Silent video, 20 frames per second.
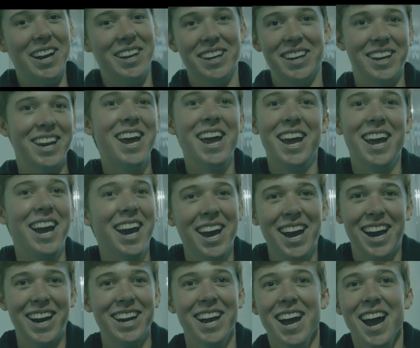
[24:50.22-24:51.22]
I didn't.
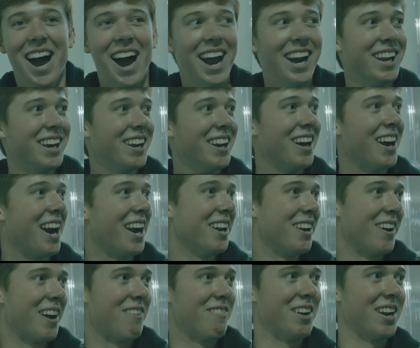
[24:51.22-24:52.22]
I didn't
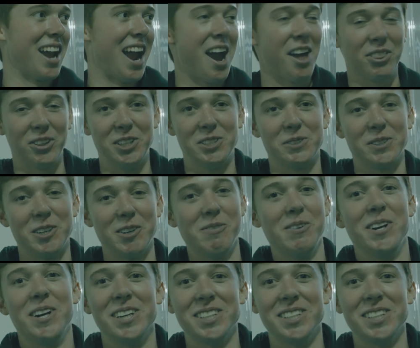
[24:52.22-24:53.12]
know how many athletes were gonna be